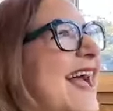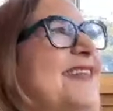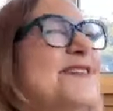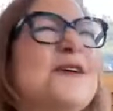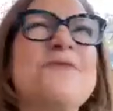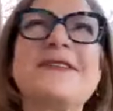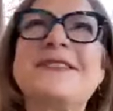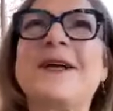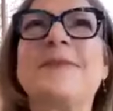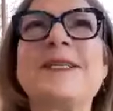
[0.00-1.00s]
I don't know
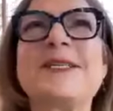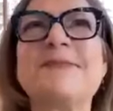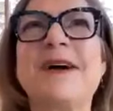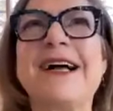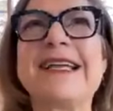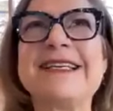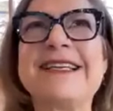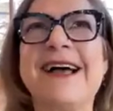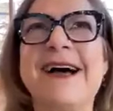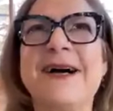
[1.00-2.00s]
what's coming to
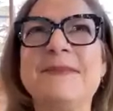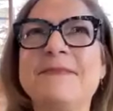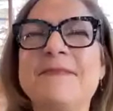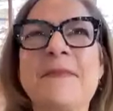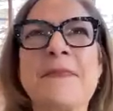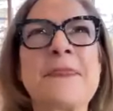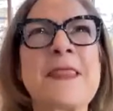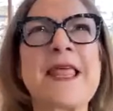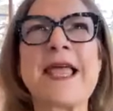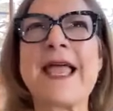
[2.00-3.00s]
mind. Um,
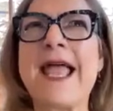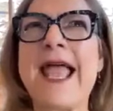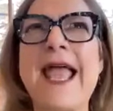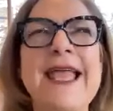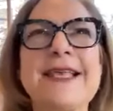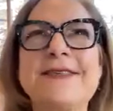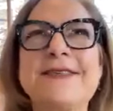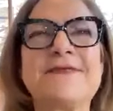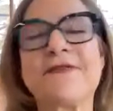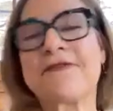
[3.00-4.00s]

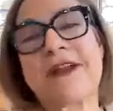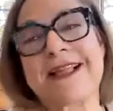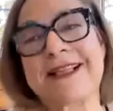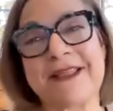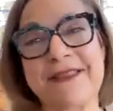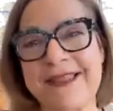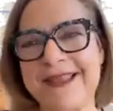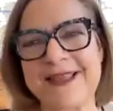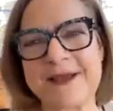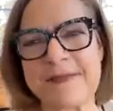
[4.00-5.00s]
is frankly
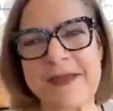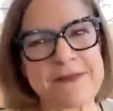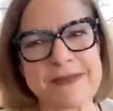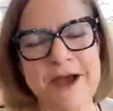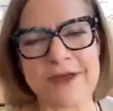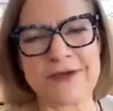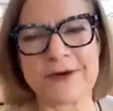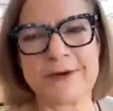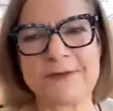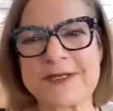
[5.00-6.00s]
thinking about my
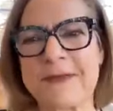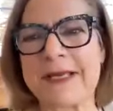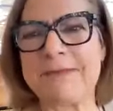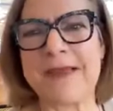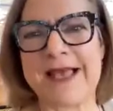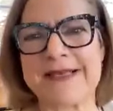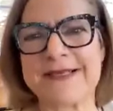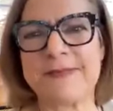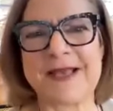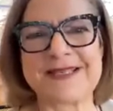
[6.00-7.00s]
mother who was my
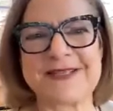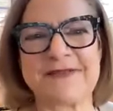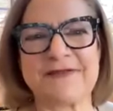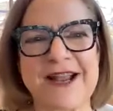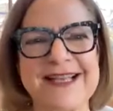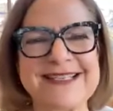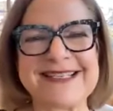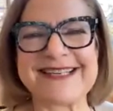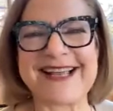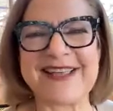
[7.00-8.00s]
best best friend
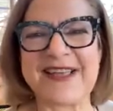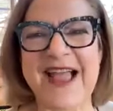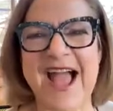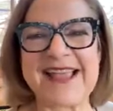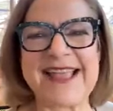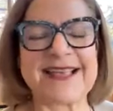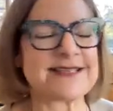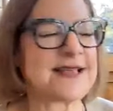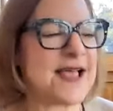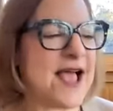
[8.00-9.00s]
and i i
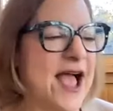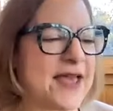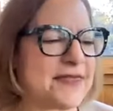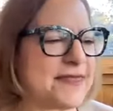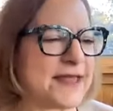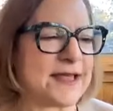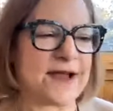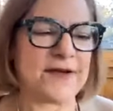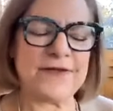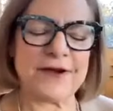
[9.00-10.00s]
guess i think
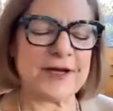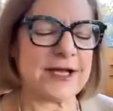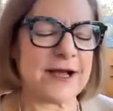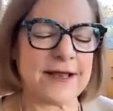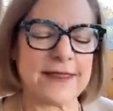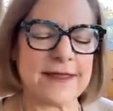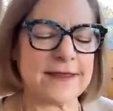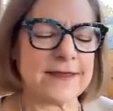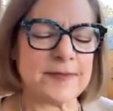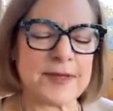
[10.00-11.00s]
a very kind
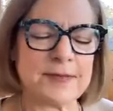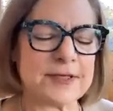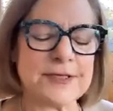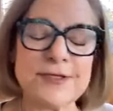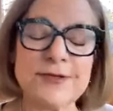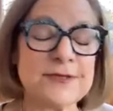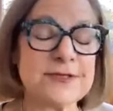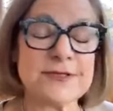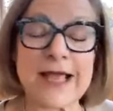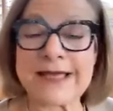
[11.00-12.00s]
thing that people can do
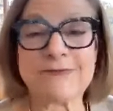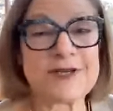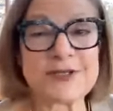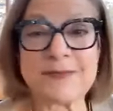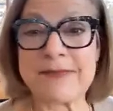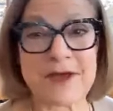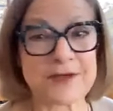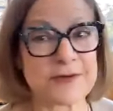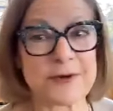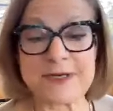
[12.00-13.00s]
is and which my
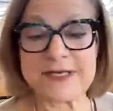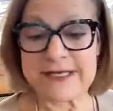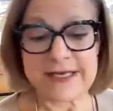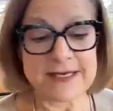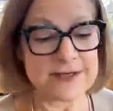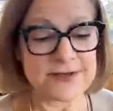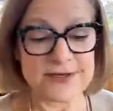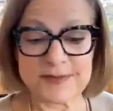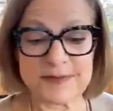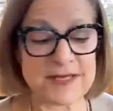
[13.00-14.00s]
mother always did is
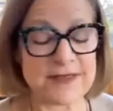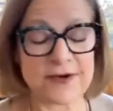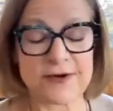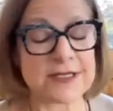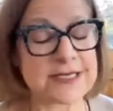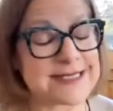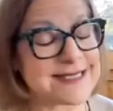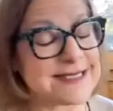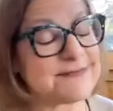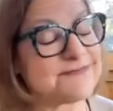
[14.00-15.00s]
just be there to
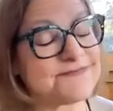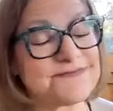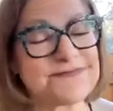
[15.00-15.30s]
listen